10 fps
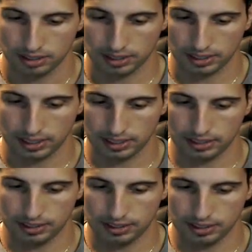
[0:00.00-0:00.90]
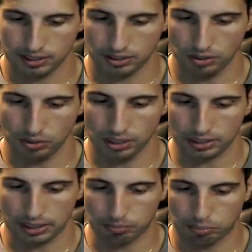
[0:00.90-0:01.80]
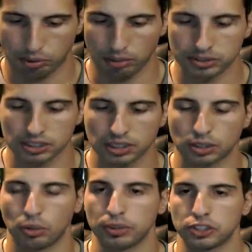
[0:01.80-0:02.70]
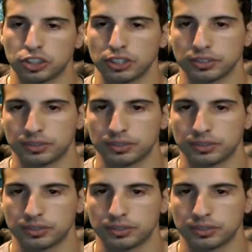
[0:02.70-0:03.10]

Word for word: And, uh, you know what? I'm probably just gonna go with the shield.